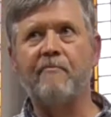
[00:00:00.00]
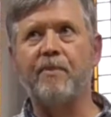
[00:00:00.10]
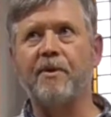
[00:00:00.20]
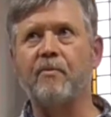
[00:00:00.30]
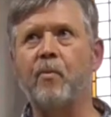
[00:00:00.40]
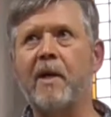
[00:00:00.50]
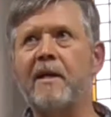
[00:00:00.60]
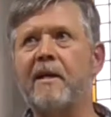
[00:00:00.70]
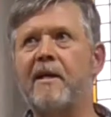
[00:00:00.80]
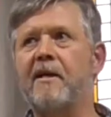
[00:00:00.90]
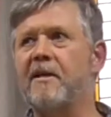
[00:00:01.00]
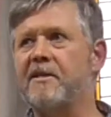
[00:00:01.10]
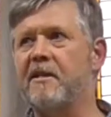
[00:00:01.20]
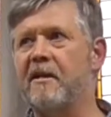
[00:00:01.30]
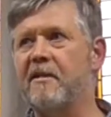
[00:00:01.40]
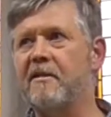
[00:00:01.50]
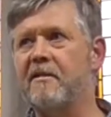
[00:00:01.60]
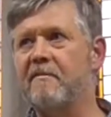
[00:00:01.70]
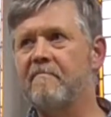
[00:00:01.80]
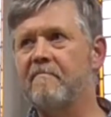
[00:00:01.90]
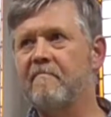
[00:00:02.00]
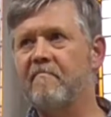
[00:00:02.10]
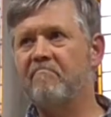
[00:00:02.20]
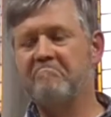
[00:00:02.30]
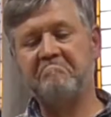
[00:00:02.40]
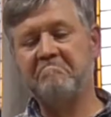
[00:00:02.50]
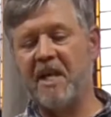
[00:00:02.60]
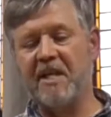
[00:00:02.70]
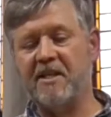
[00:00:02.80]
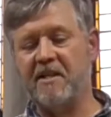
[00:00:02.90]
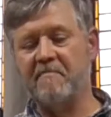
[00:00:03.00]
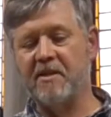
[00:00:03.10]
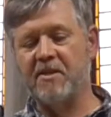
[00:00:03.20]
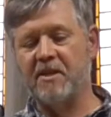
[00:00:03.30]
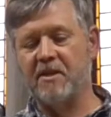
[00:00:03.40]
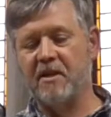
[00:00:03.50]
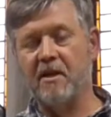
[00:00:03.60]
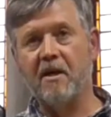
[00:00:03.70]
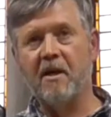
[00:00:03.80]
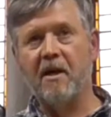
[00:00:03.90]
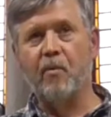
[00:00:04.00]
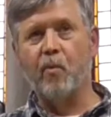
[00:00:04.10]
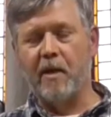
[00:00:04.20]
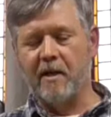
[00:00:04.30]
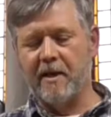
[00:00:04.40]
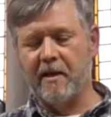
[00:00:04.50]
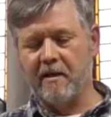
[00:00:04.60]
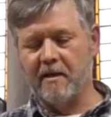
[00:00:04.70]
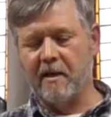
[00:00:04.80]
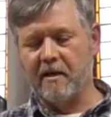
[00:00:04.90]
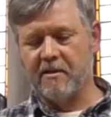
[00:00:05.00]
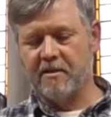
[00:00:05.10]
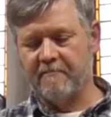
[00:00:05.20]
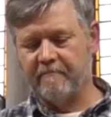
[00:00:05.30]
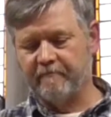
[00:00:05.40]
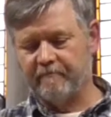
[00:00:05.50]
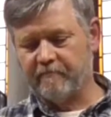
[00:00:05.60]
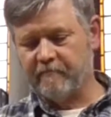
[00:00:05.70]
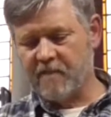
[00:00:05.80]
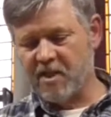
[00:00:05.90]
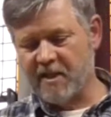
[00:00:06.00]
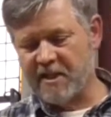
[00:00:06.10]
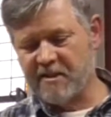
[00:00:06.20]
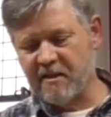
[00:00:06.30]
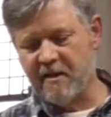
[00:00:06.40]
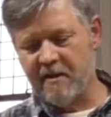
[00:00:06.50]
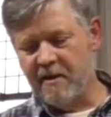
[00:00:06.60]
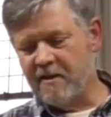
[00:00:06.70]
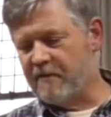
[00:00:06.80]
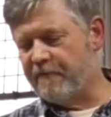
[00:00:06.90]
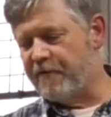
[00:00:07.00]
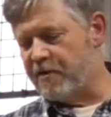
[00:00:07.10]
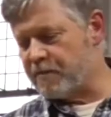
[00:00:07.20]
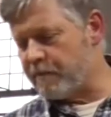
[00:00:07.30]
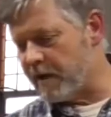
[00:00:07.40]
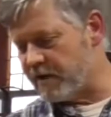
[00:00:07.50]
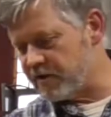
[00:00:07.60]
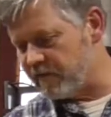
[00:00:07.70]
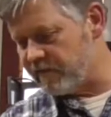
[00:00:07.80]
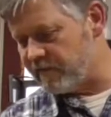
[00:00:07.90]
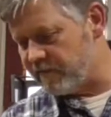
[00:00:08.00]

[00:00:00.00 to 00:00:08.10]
I put a wiggly cut in it. That's it, it's just a wiggly cut. So that's the first part of